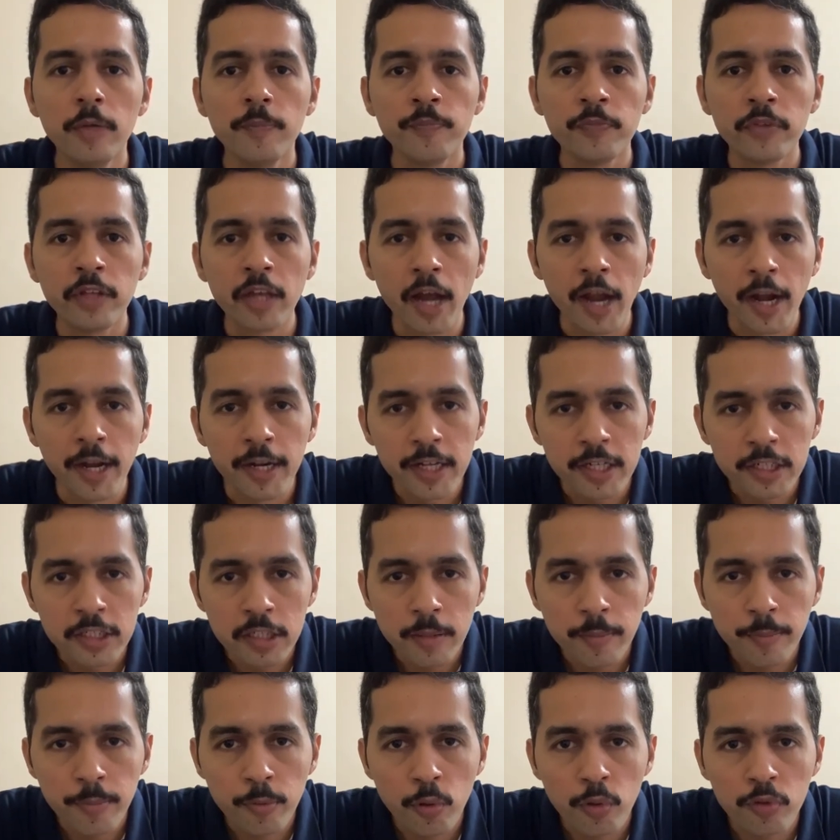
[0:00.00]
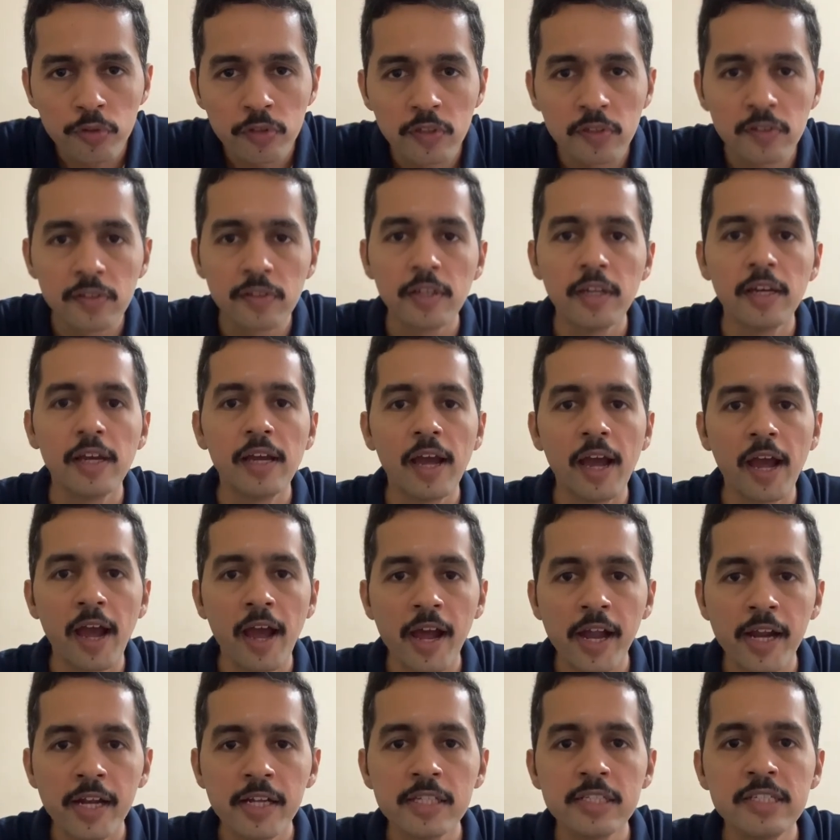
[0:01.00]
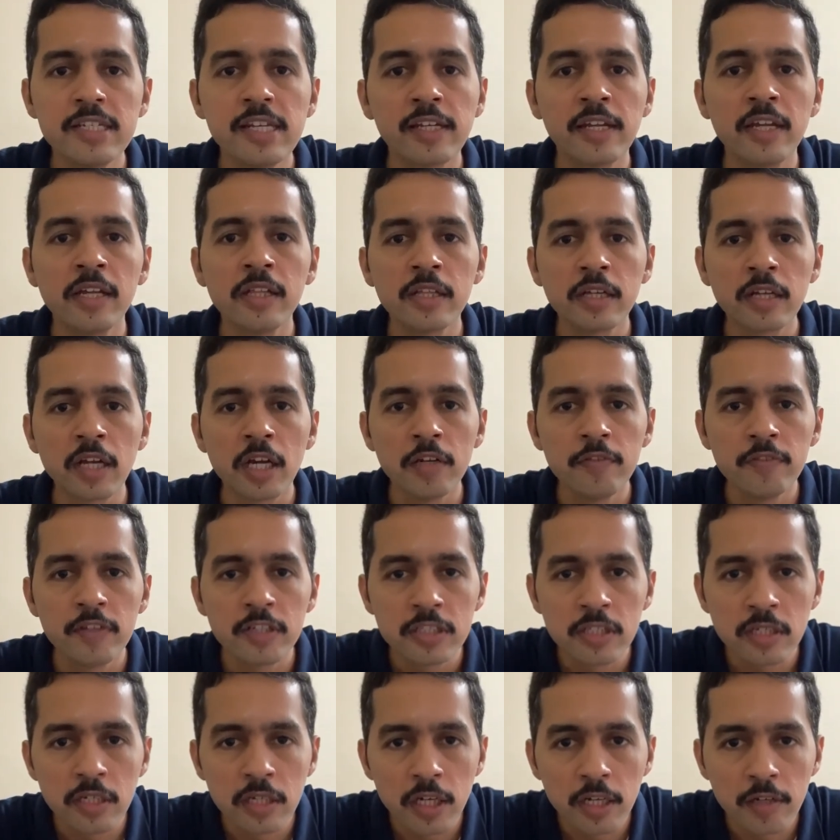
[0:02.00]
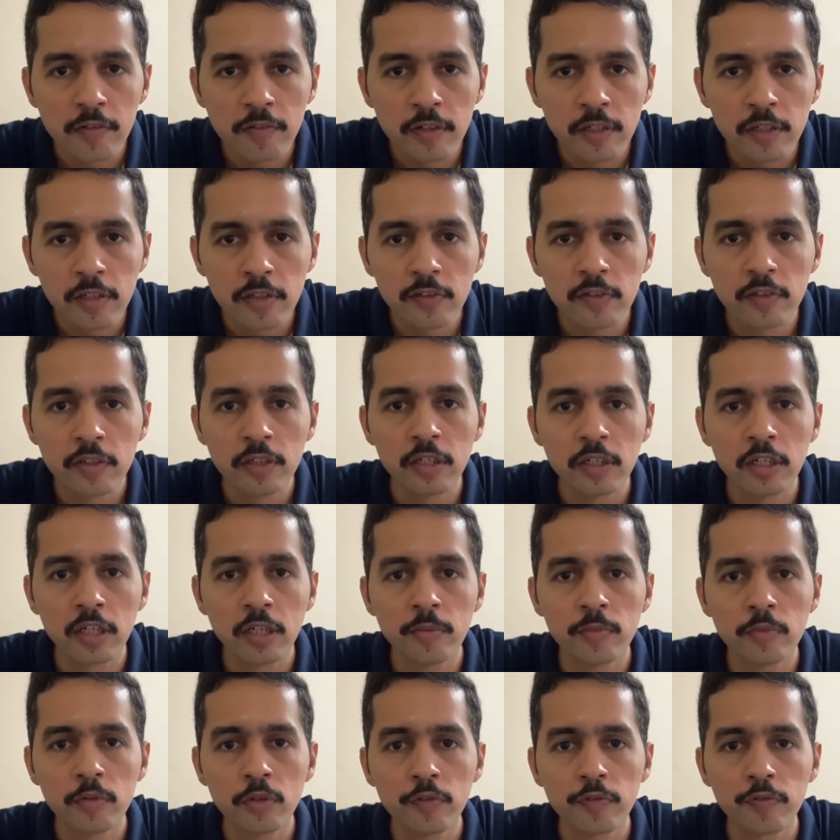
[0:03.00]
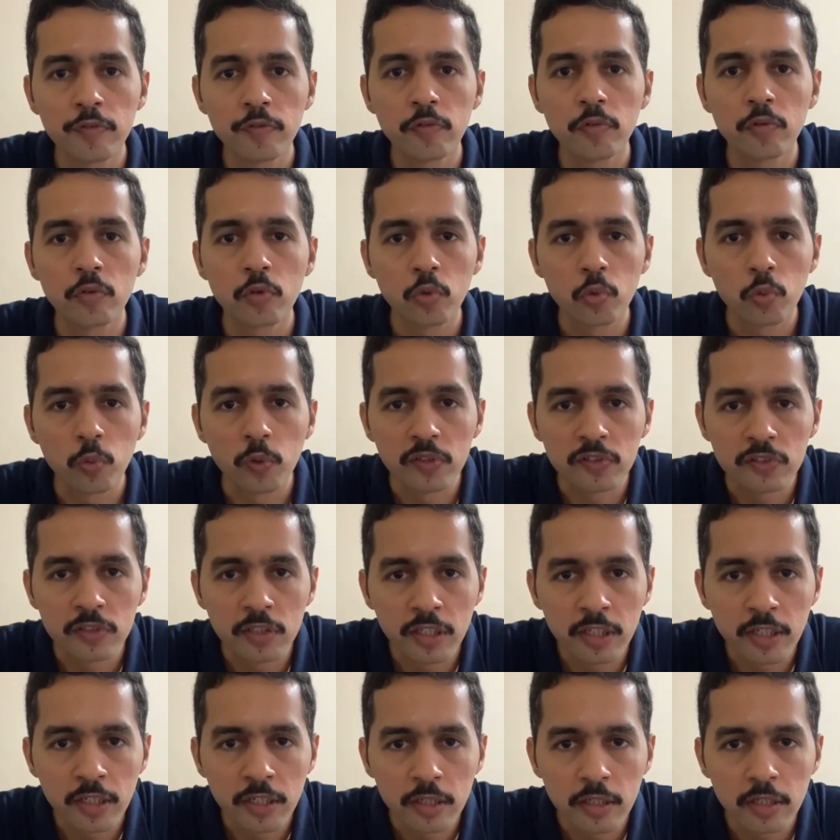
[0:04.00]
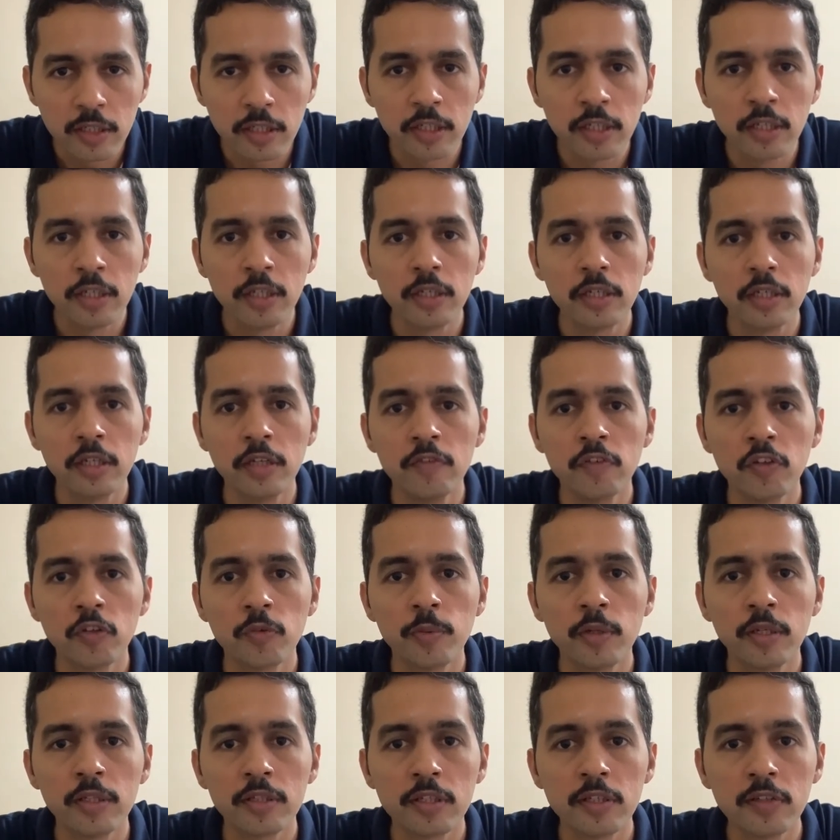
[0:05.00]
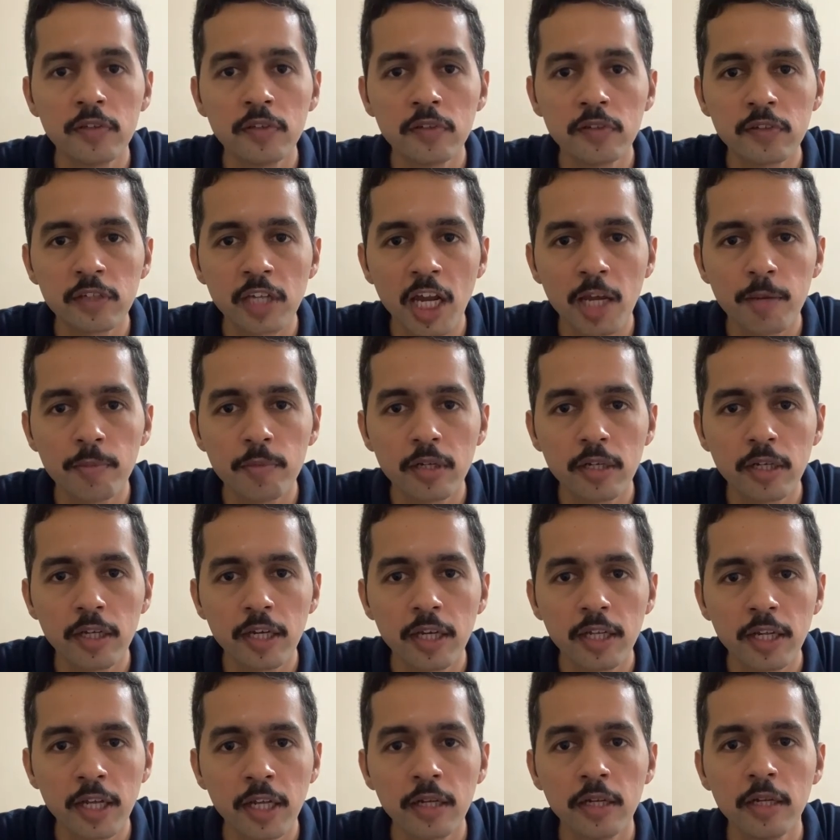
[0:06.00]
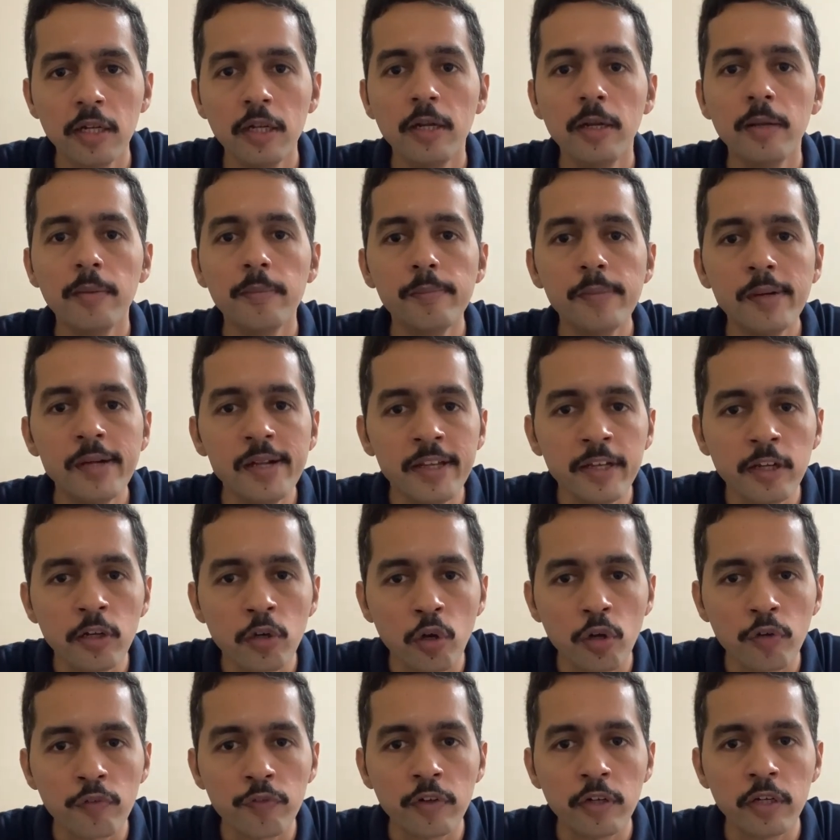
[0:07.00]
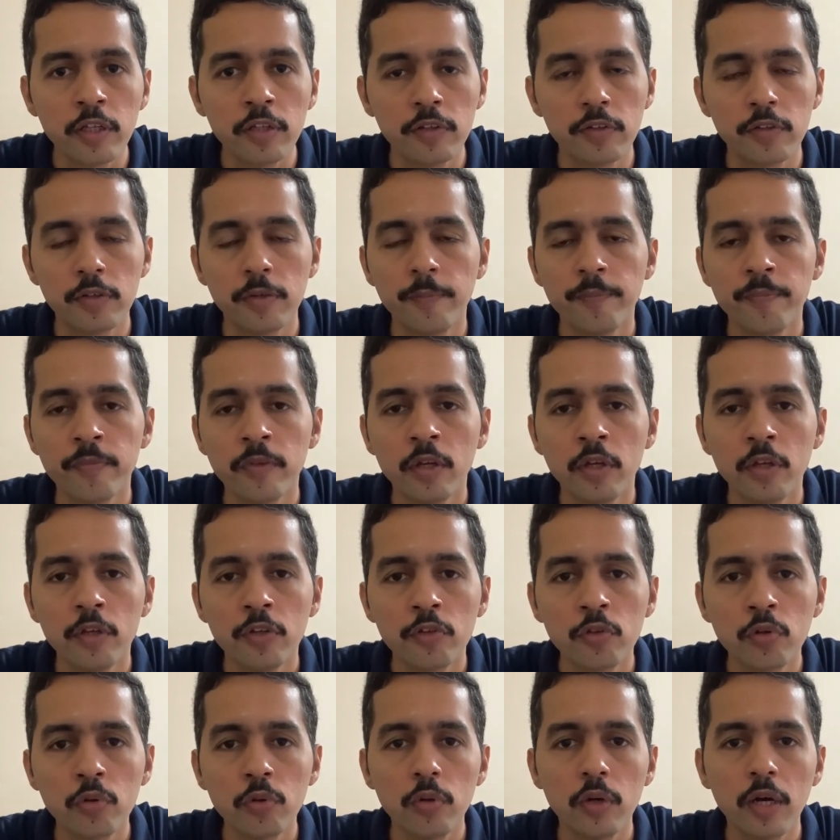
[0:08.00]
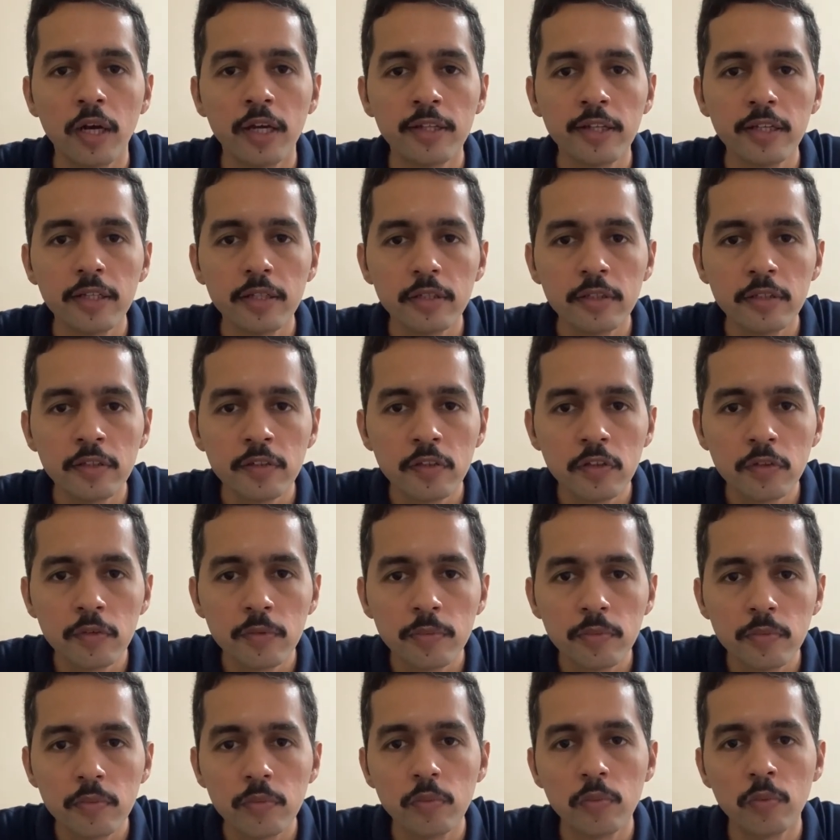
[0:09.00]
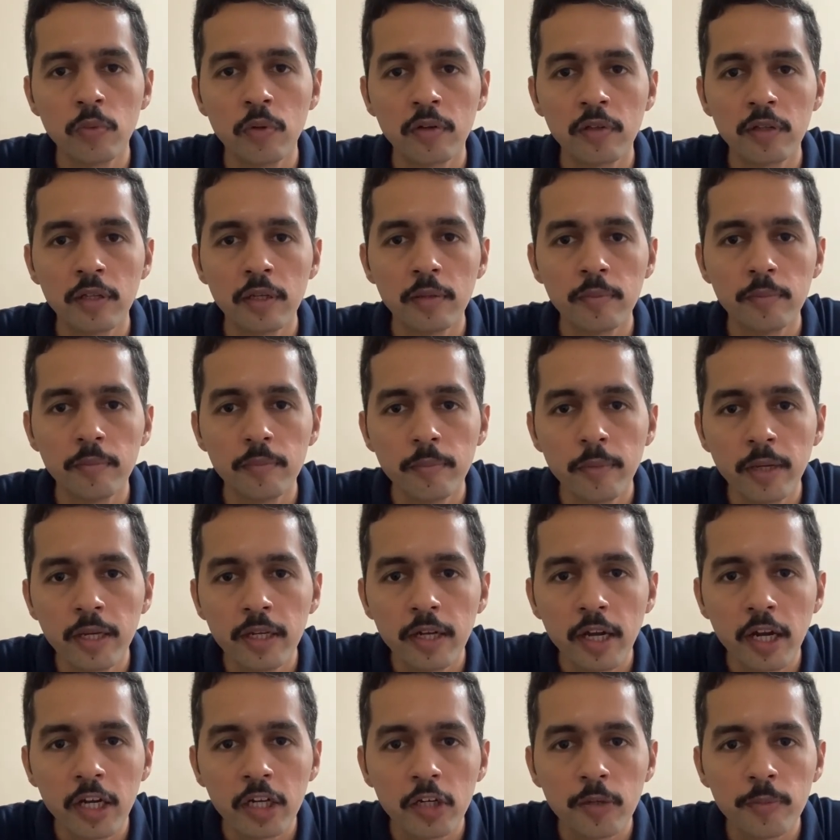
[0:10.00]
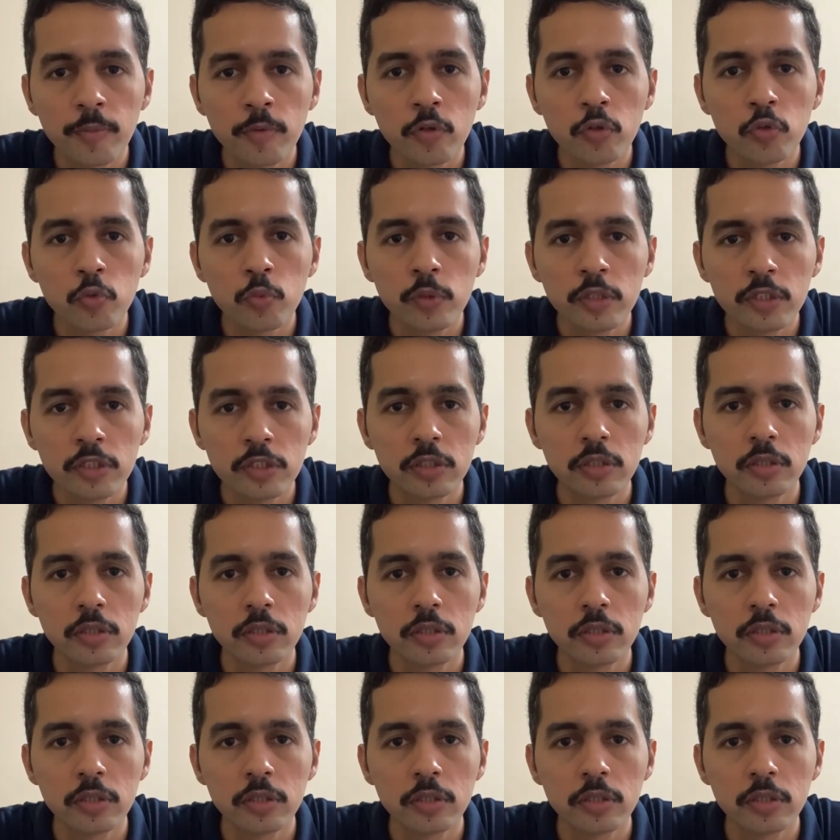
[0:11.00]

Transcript: the ideation process and checking the conviction levels in terms of questioning the investment thesis time and again and building confidence. So I think this is one of the main attributes which